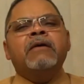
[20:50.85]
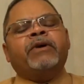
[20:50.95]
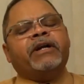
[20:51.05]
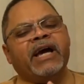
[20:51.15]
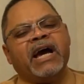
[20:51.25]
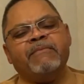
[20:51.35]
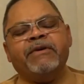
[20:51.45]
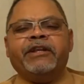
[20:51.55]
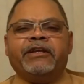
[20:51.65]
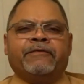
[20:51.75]
But how
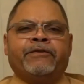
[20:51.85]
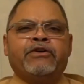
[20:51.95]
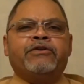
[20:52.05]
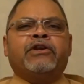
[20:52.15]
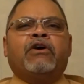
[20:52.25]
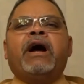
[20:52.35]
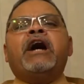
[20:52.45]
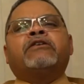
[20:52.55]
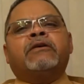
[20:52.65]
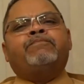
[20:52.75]
many of you know
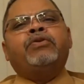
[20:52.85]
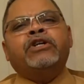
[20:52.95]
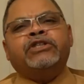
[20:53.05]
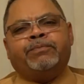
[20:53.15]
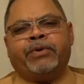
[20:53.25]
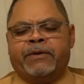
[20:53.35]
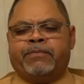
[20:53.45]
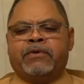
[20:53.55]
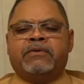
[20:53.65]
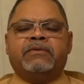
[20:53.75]
how to push
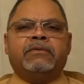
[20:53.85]
people?